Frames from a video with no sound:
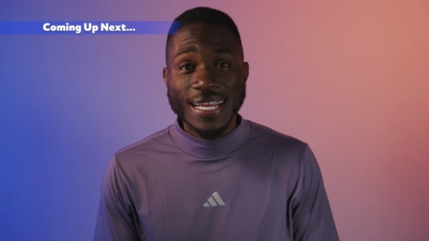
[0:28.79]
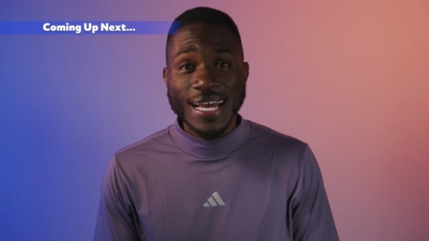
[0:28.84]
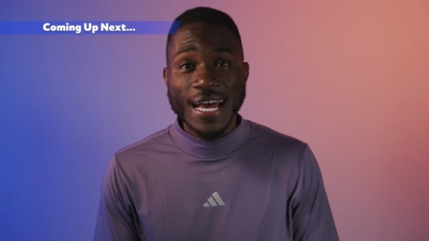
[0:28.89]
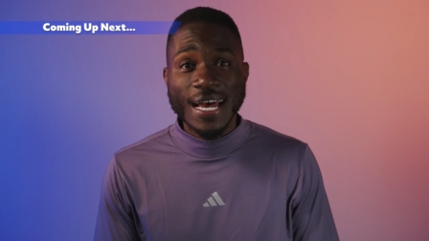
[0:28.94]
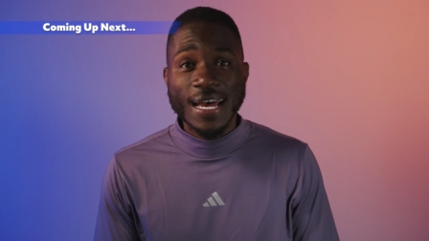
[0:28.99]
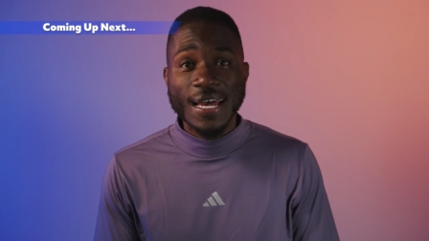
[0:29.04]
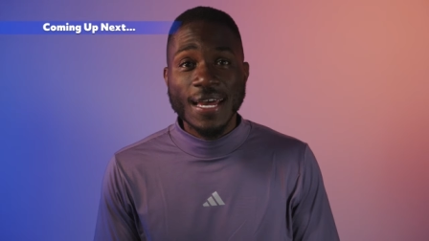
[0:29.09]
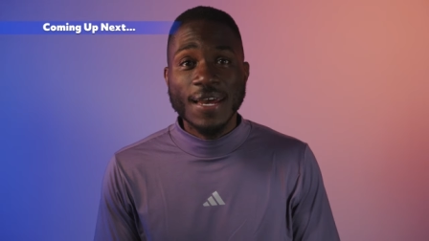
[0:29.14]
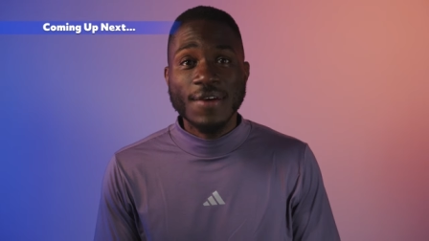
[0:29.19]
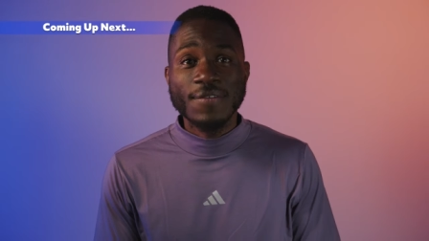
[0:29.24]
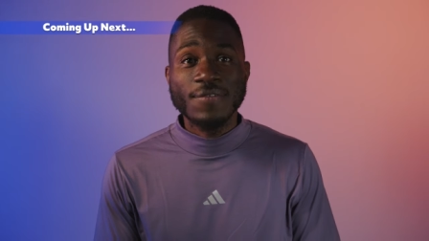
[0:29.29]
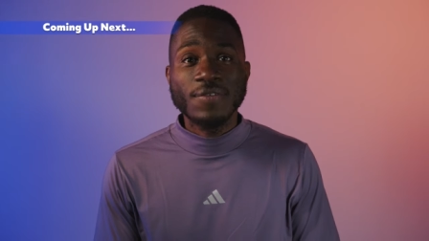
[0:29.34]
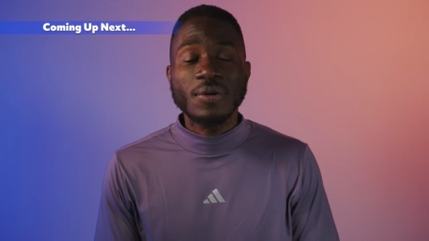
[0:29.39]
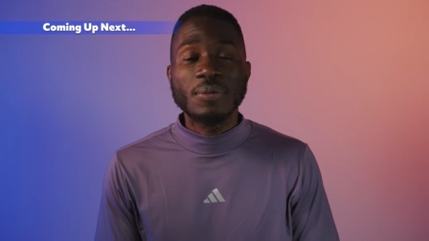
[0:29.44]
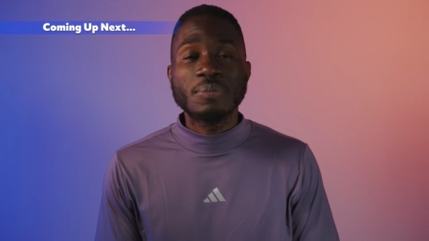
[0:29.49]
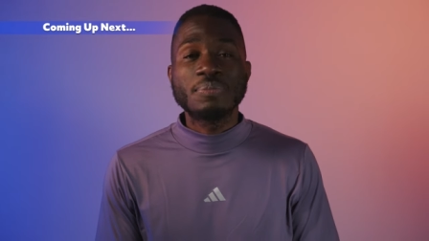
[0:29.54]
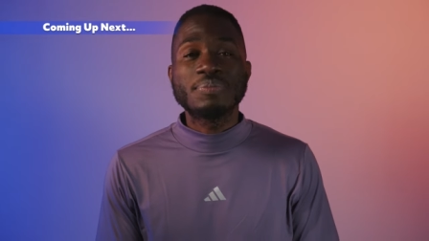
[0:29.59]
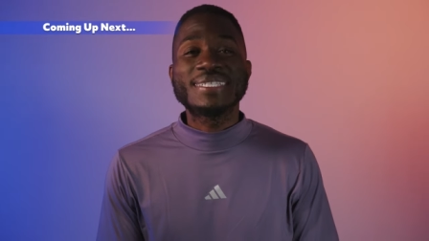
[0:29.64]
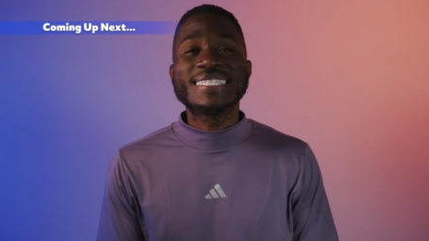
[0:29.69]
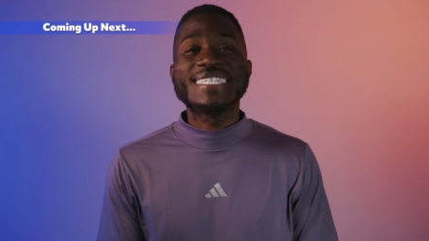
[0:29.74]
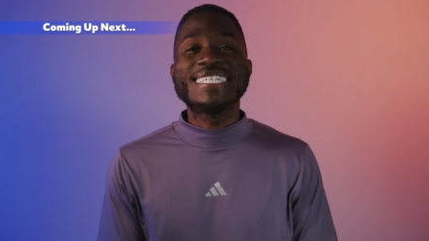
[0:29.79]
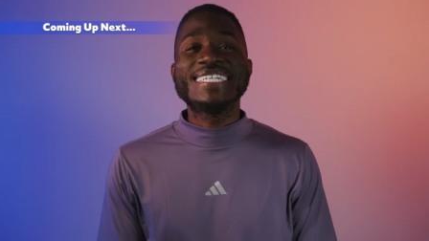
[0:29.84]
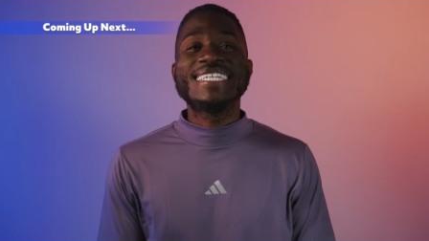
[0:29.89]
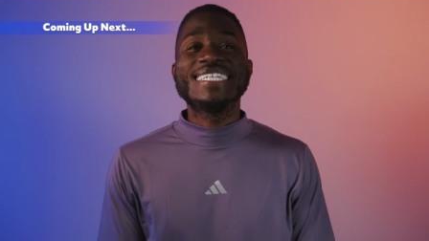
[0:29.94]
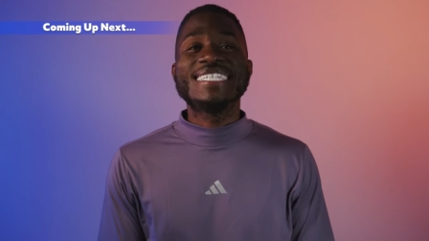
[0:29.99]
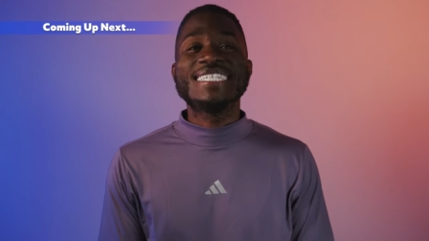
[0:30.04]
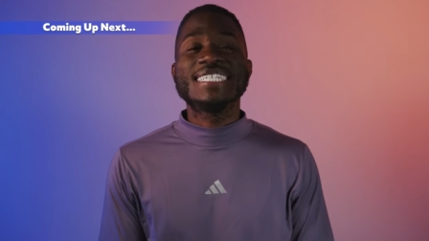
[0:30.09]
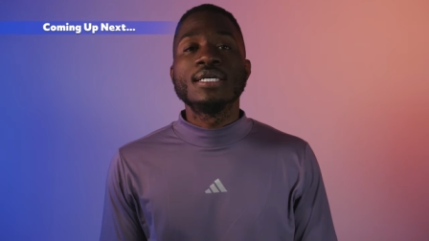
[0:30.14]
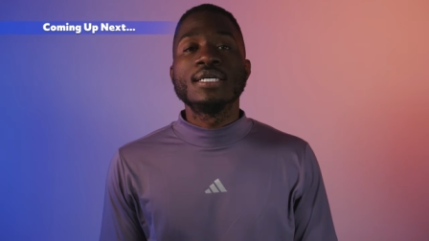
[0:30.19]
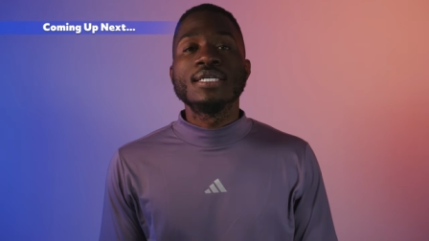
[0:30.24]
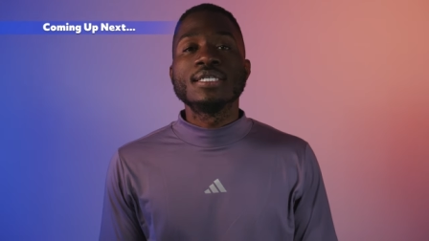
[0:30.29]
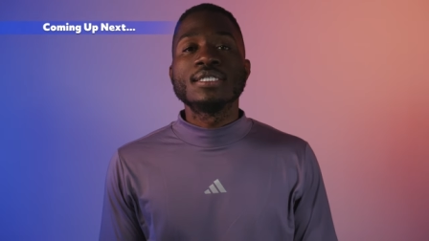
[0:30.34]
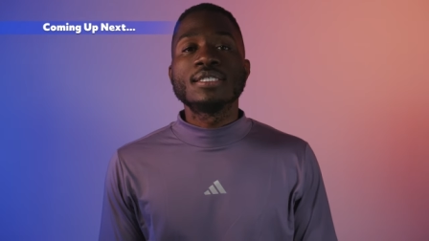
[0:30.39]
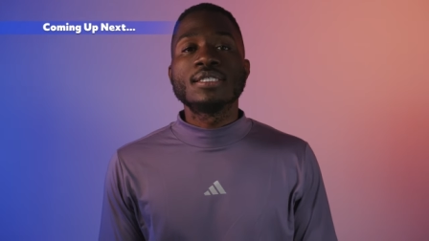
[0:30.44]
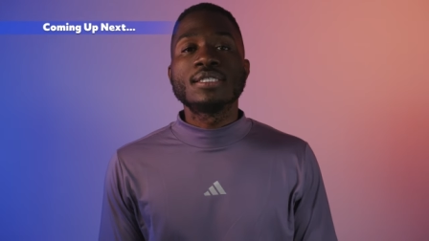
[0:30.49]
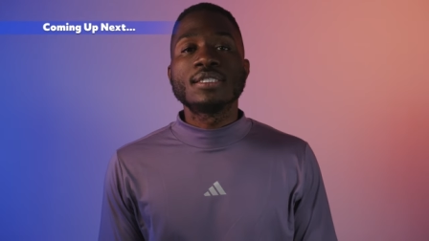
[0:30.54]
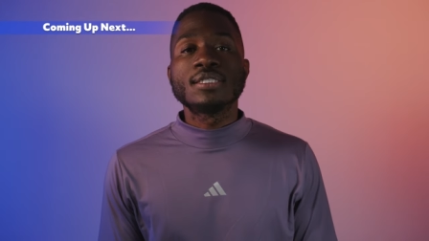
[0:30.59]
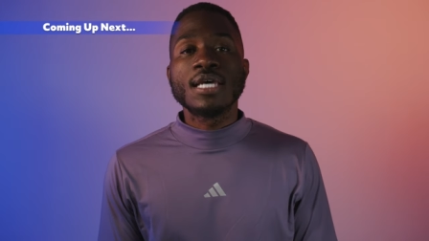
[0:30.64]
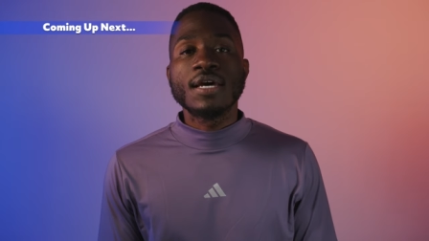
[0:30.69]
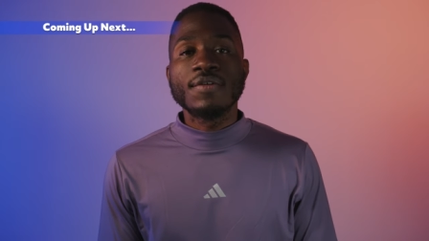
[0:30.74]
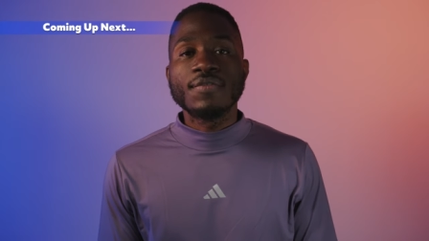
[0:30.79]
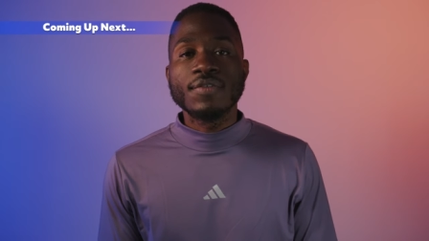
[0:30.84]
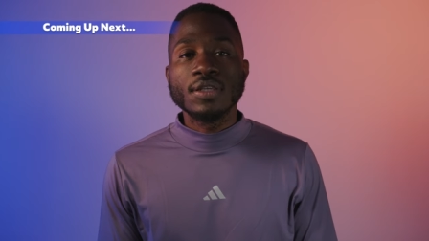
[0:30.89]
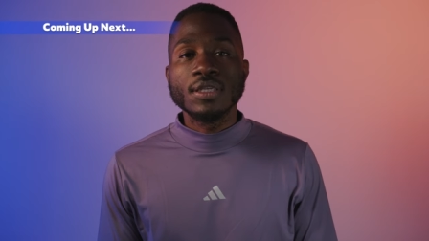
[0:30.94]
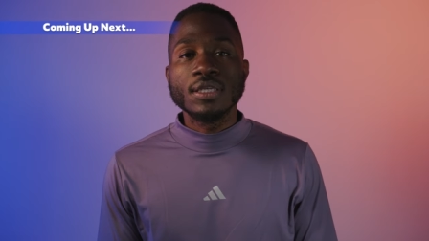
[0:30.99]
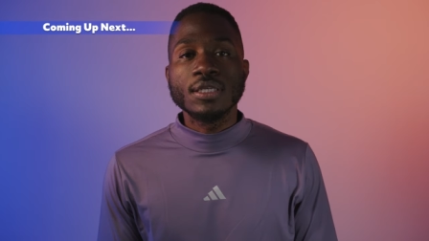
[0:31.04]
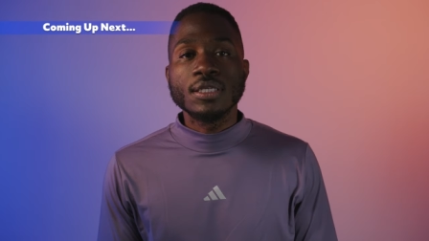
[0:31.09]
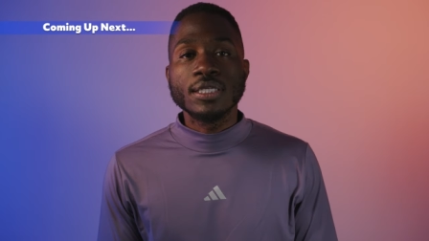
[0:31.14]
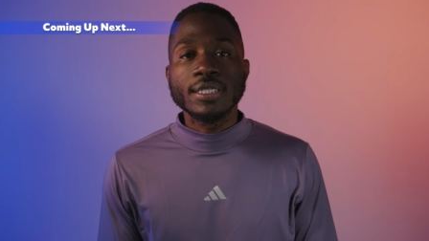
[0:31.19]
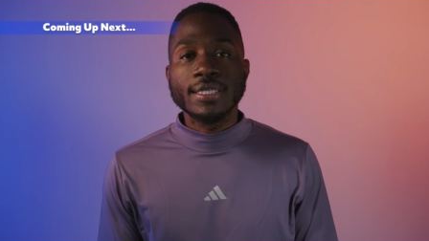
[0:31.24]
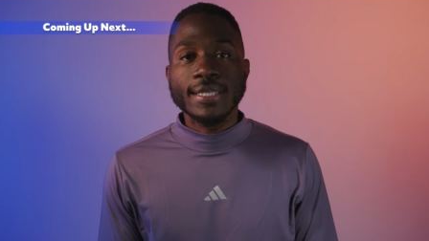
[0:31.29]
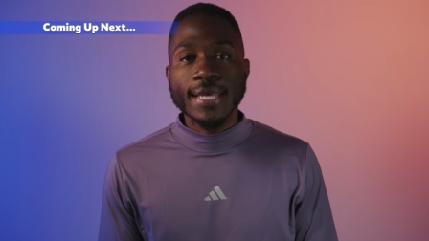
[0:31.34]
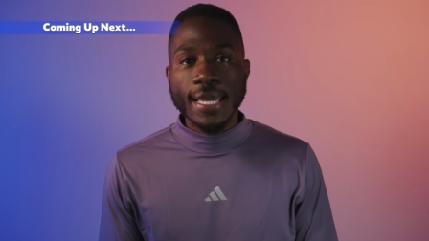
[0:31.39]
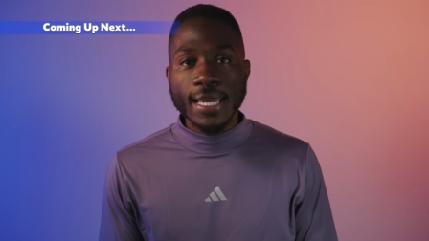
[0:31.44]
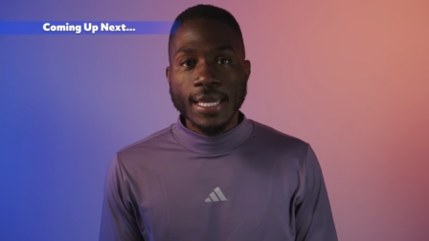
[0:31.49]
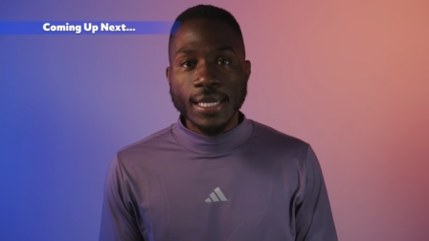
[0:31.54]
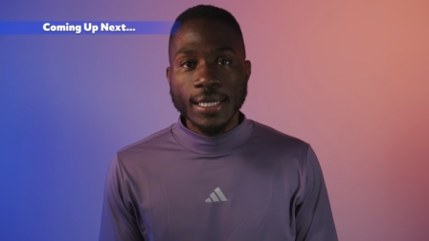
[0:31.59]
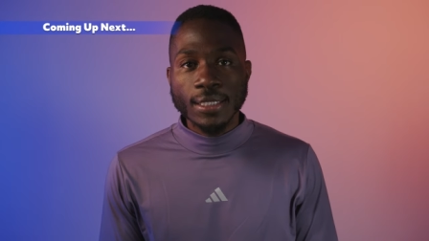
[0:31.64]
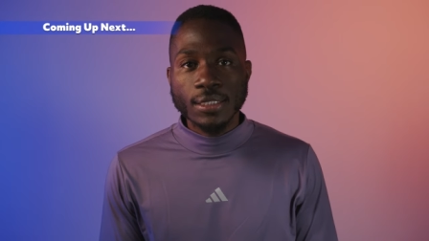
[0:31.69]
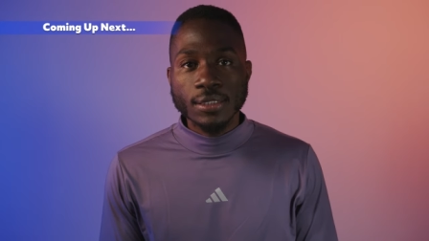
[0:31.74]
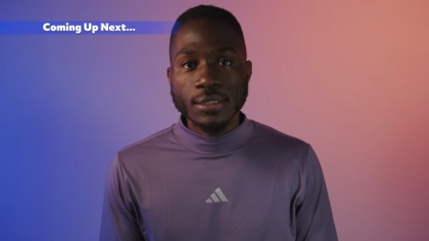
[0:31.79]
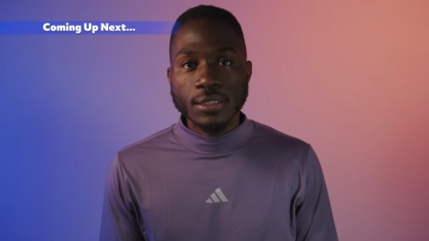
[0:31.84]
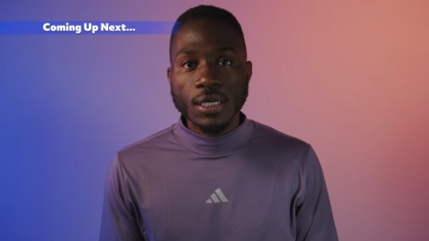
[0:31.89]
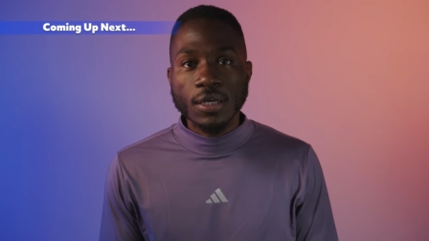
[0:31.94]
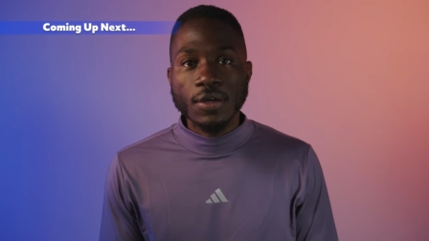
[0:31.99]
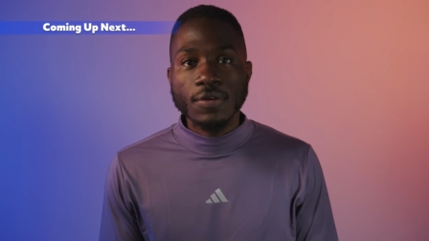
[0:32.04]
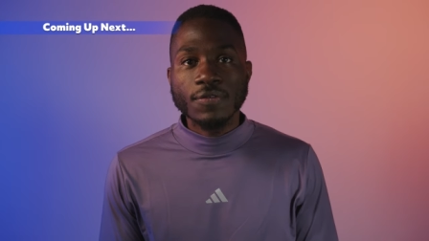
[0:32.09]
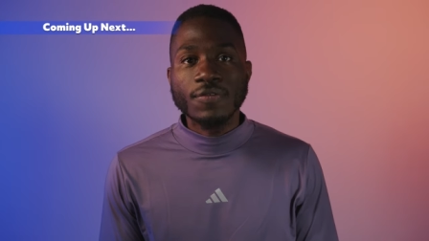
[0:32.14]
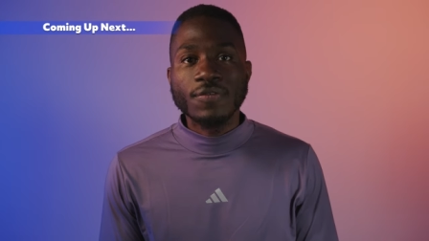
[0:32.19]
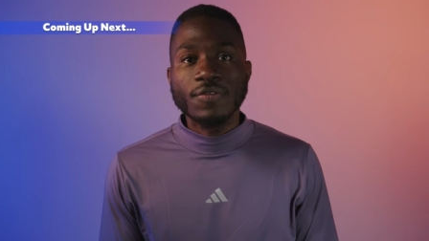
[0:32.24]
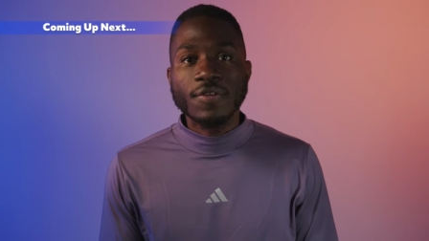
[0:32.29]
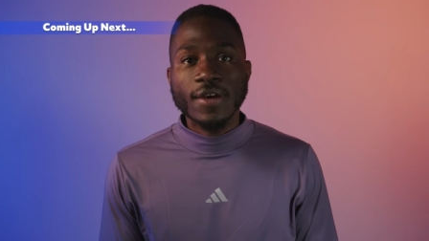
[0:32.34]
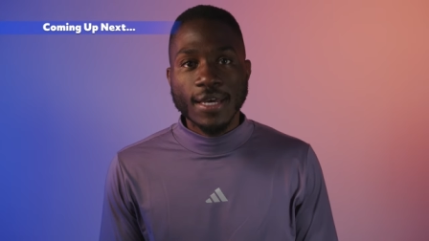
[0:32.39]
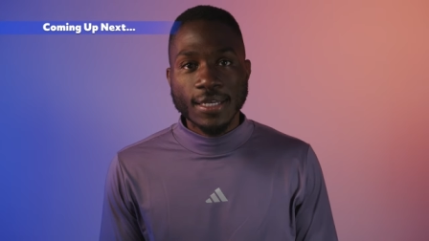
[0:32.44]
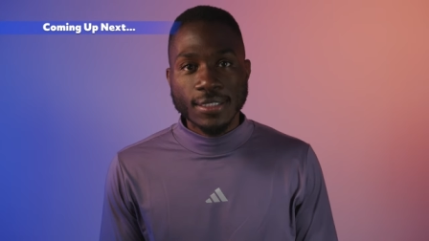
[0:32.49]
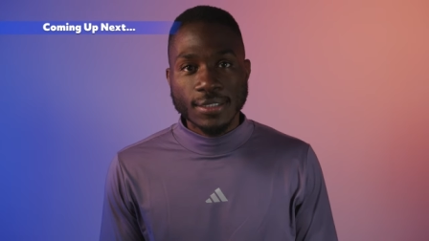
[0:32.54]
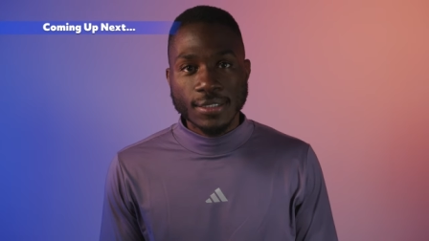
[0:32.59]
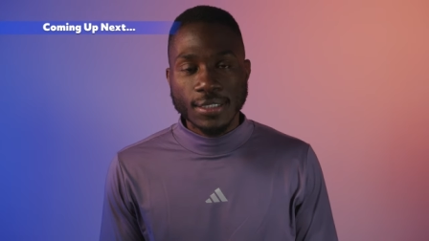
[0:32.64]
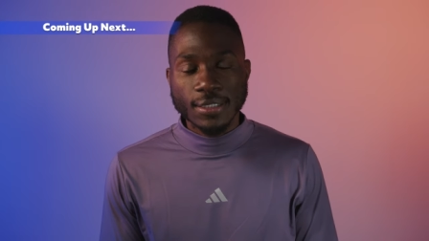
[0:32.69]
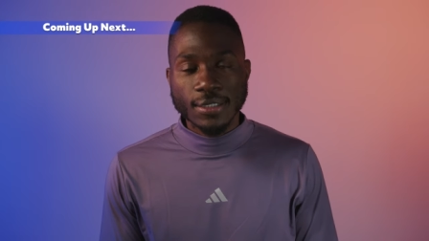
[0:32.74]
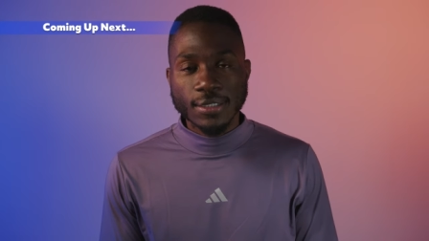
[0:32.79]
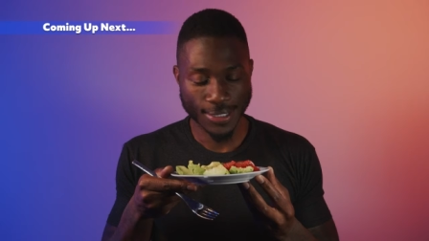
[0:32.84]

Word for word: I have completed seven days of fasting.